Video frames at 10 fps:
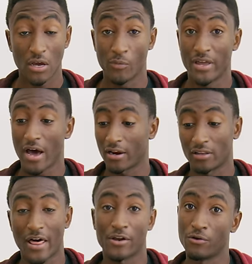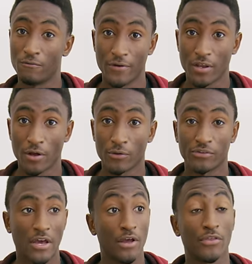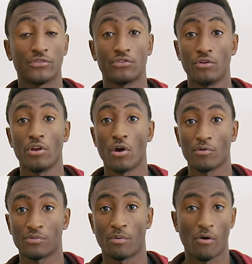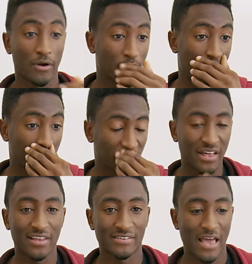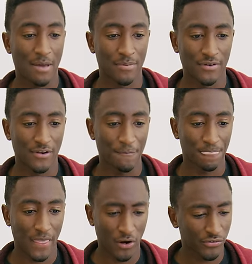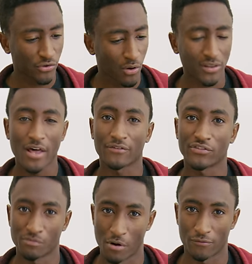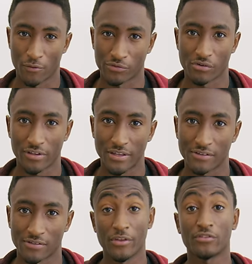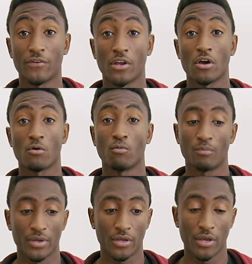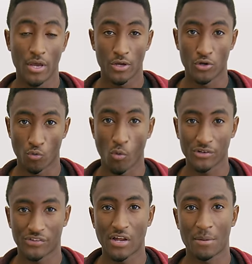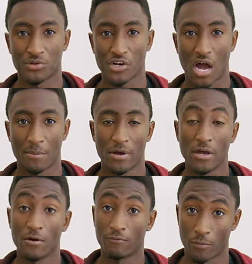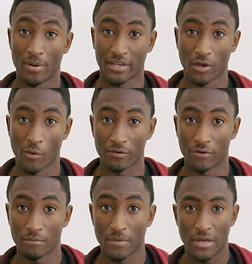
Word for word: We got a lot of new videos, the studio was born, plenty has happened, and also a lot of smartphones are released. So this video will be your one-stop shop for picking one of them.